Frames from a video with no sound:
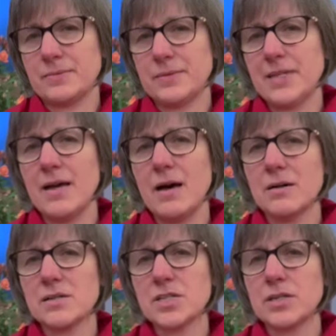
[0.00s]
they
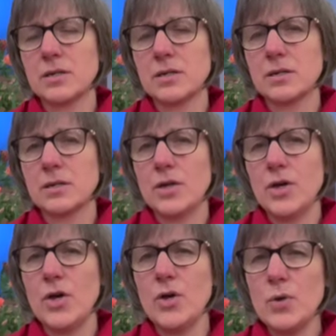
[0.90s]
asked,
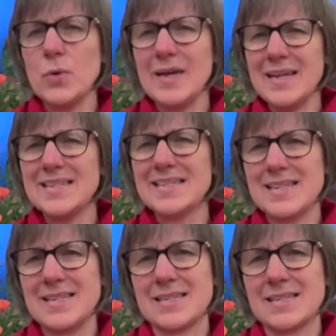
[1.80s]
"Who is
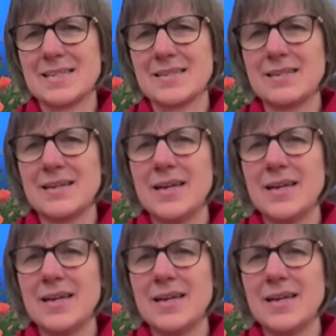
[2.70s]
this